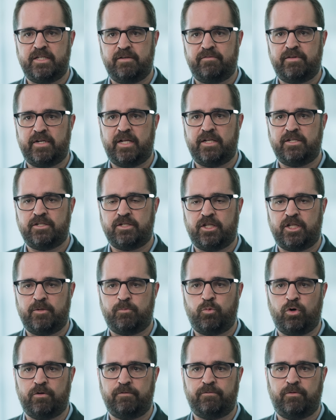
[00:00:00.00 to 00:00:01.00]
dividends on the
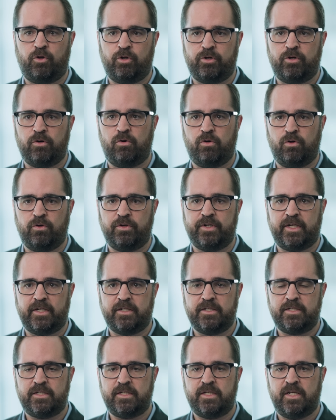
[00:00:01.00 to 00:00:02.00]
portfolio
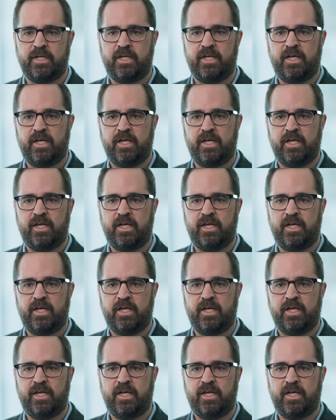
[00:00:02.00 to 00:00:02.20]
holdings,